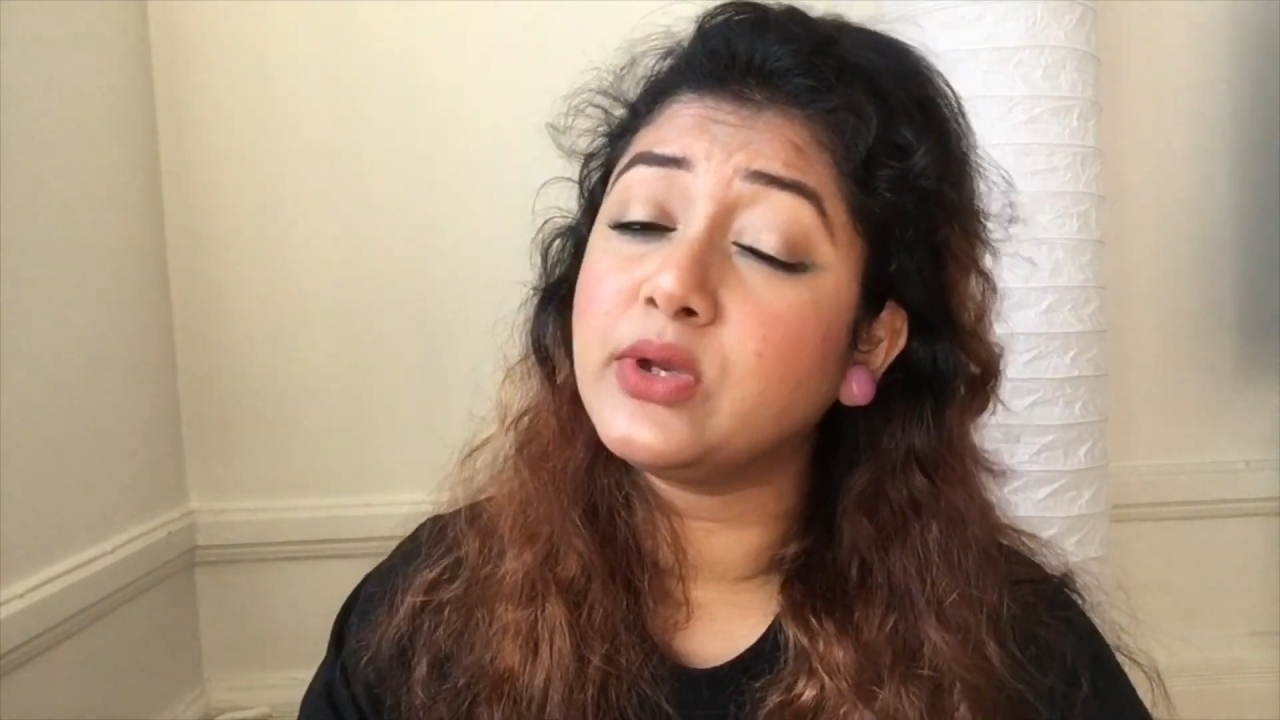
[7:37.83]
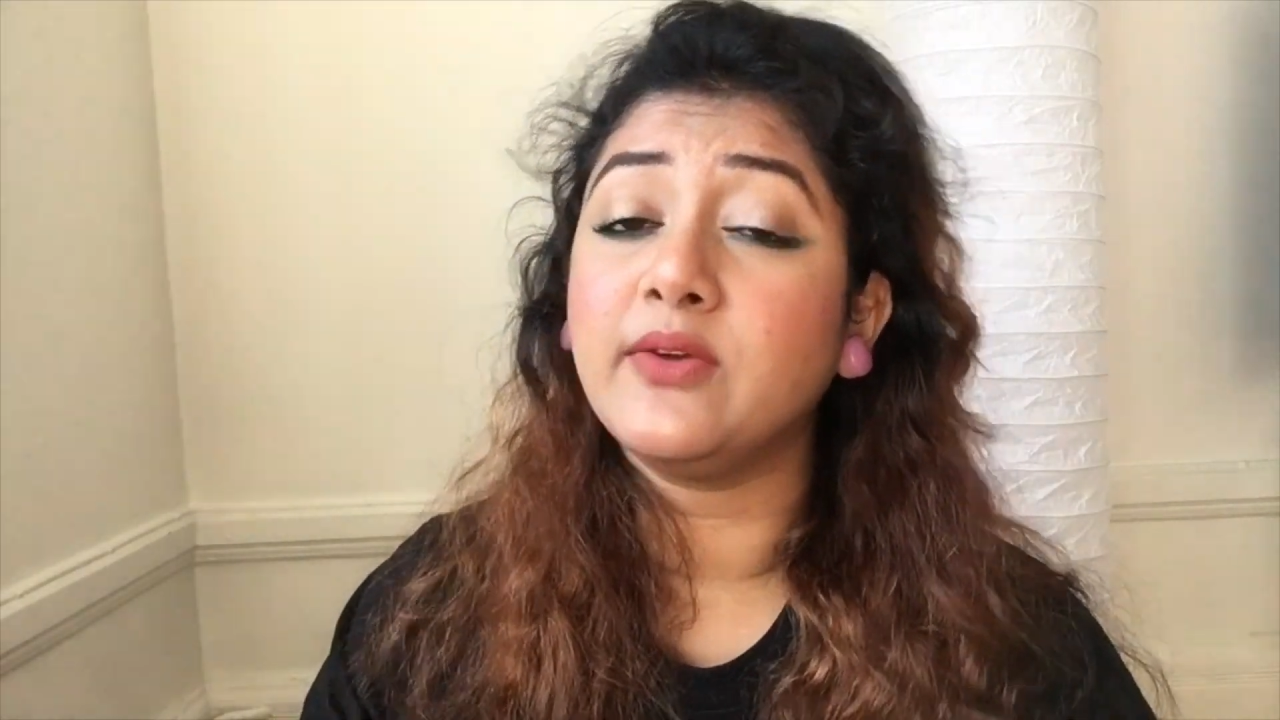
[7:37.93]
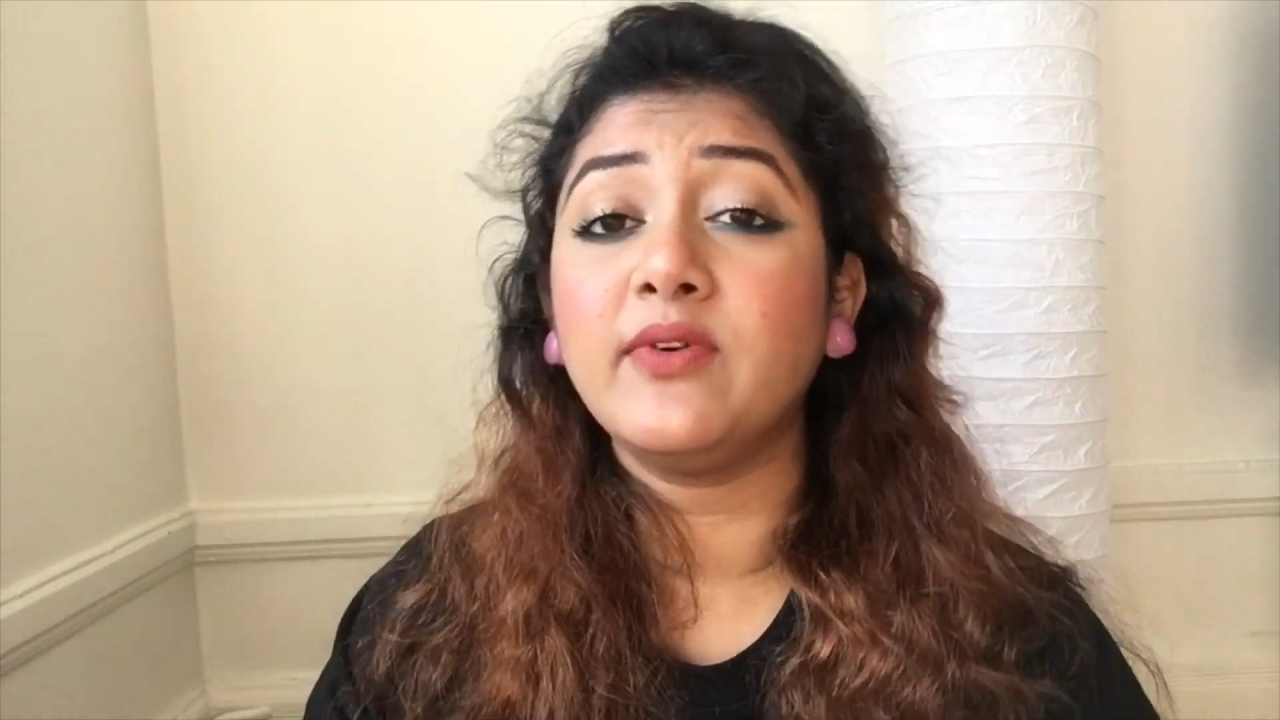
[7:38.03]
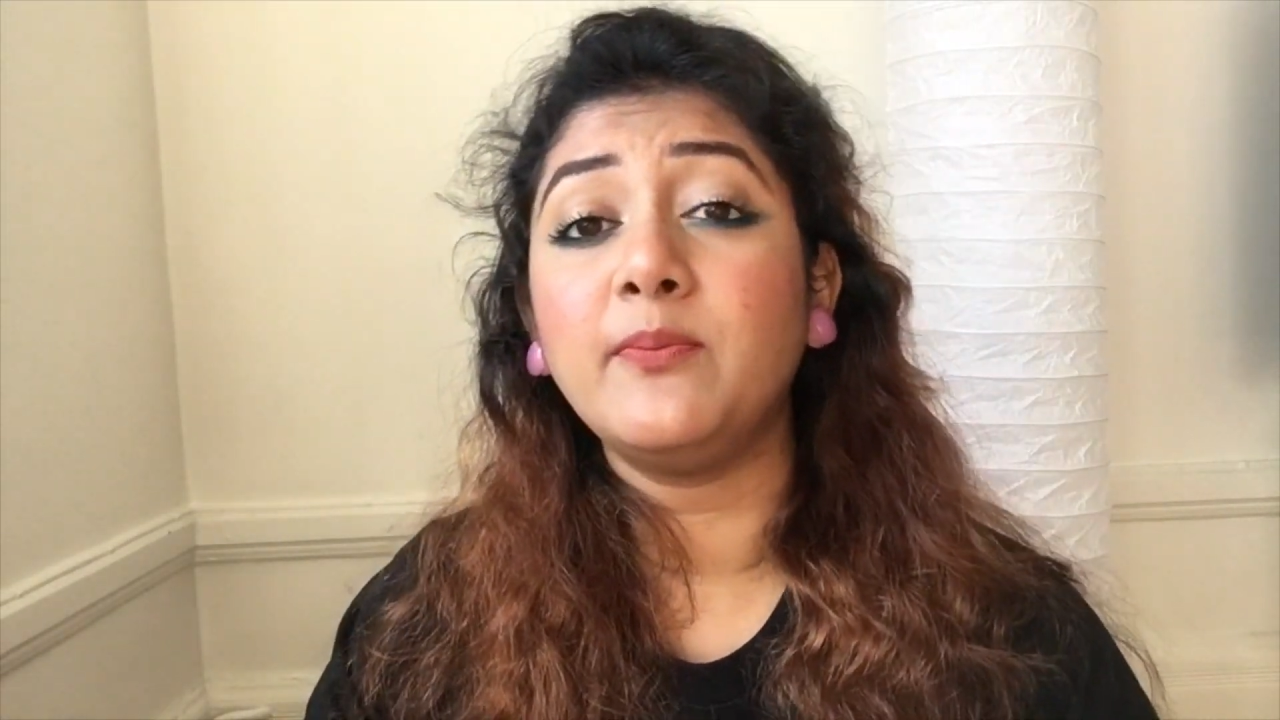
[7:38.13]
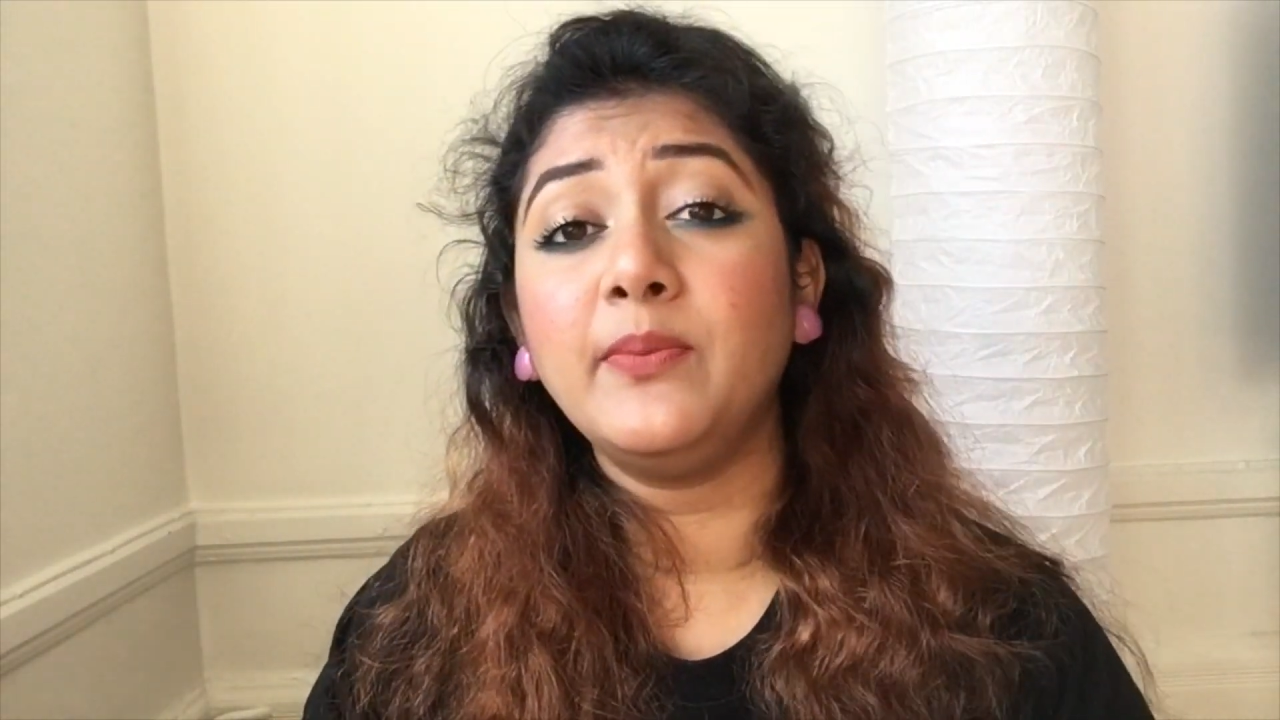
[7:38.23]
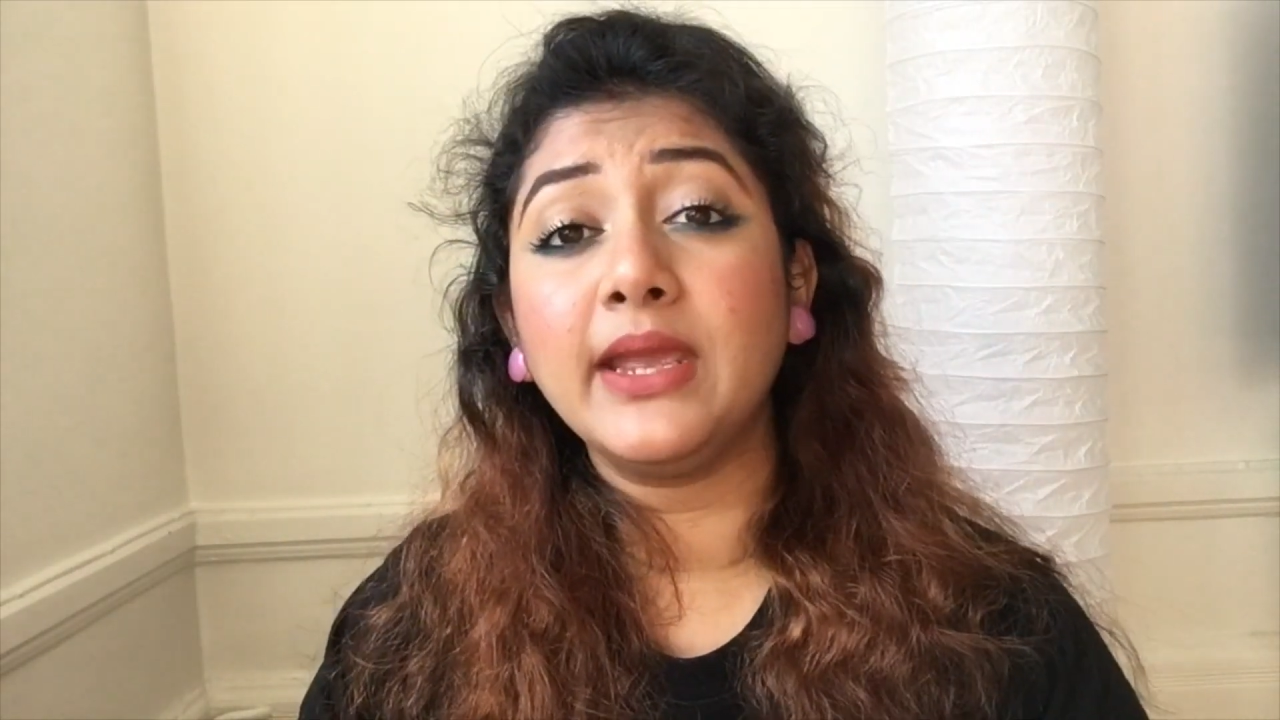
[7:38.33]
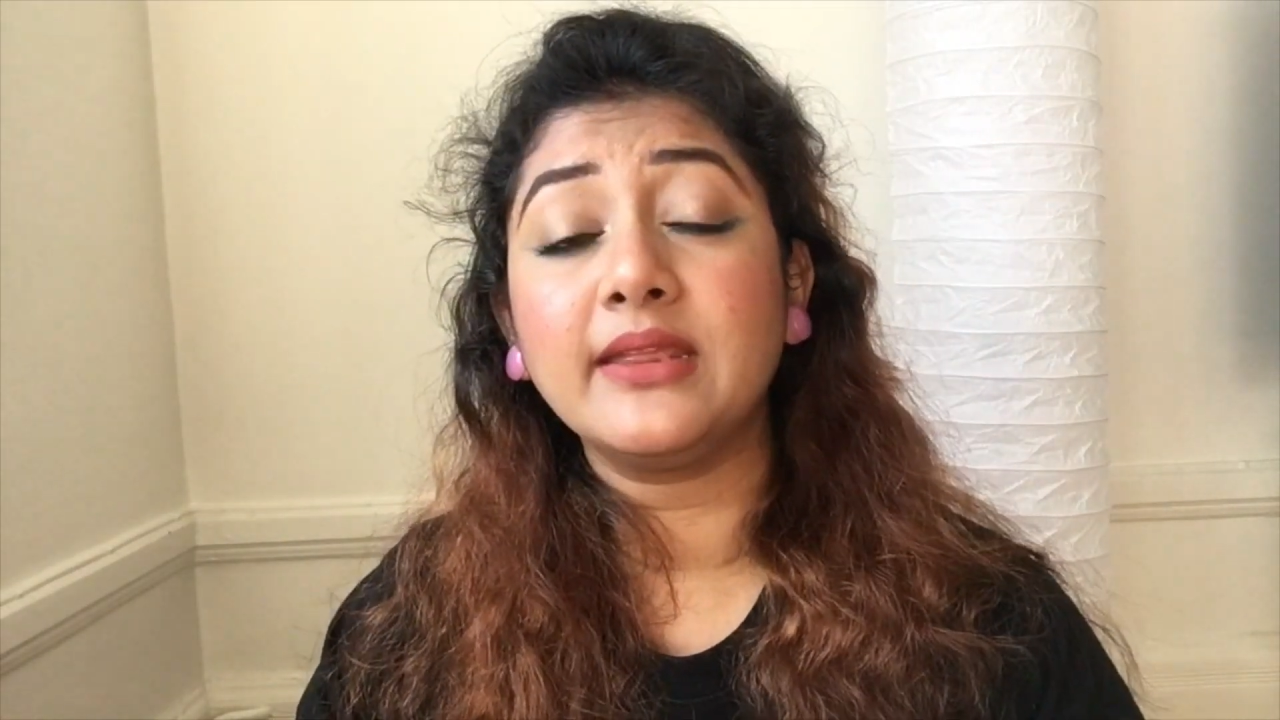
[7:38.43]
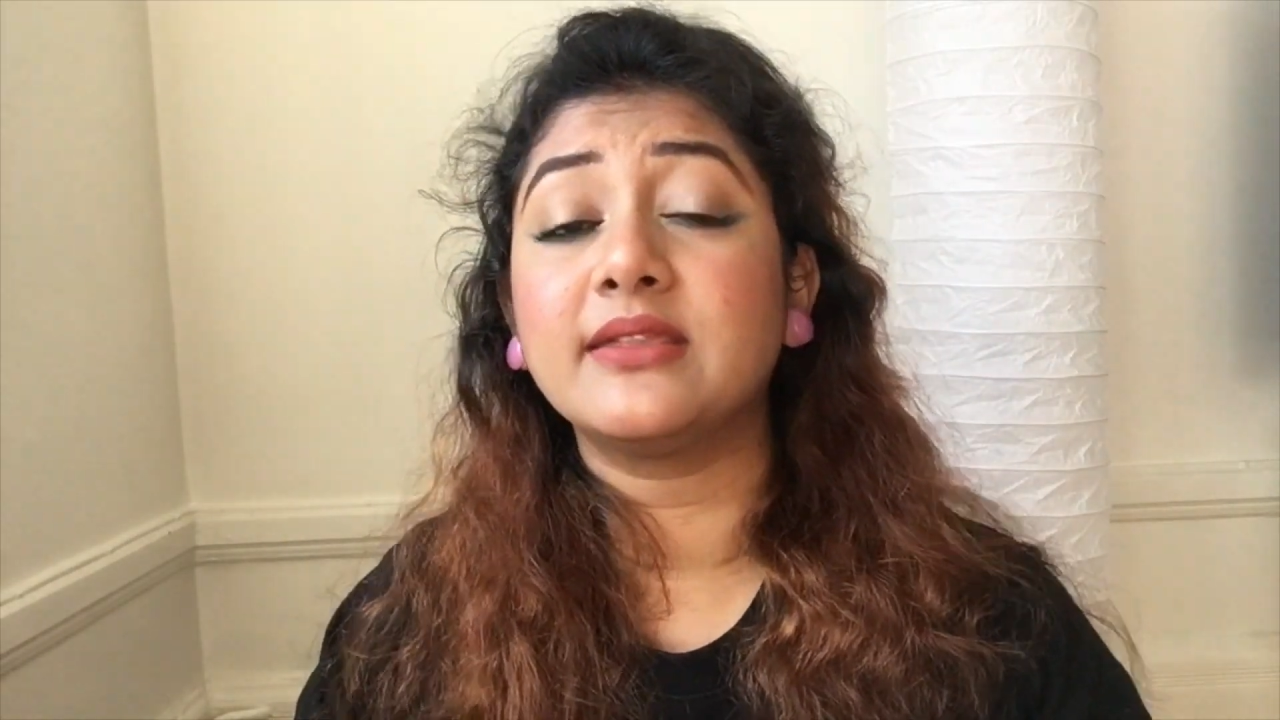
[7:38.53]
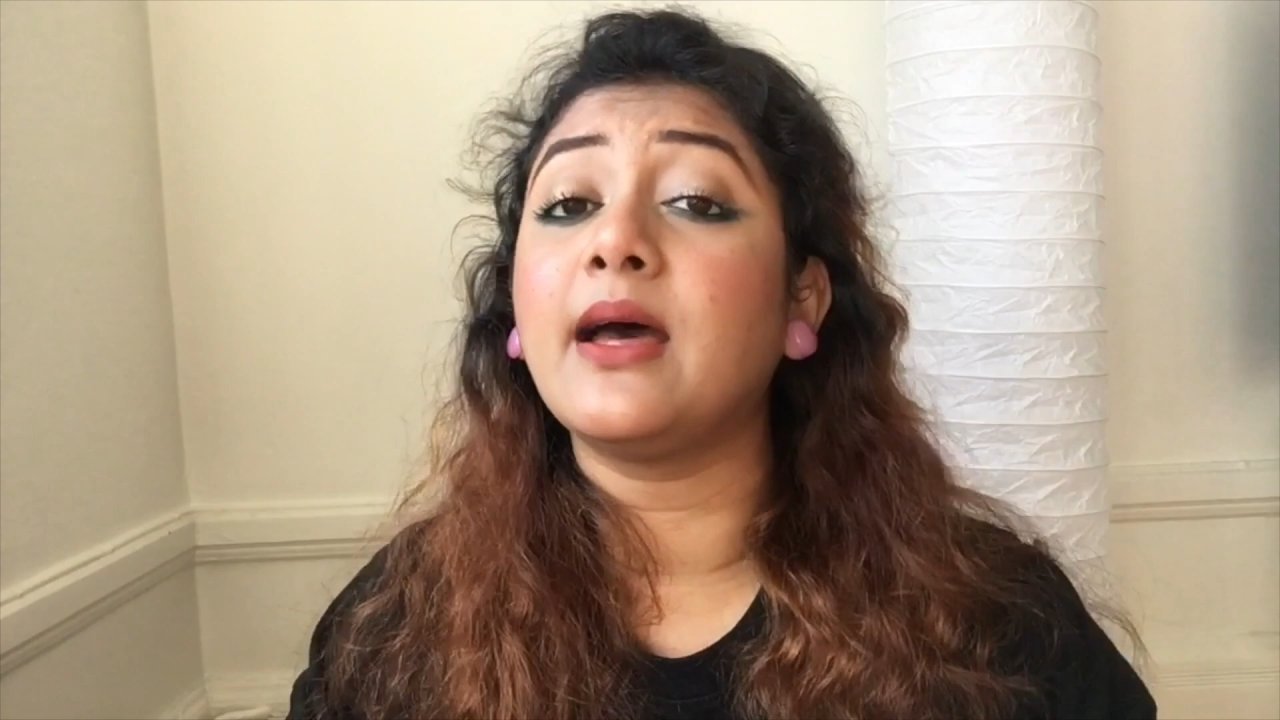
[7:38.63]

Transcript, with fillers: give a big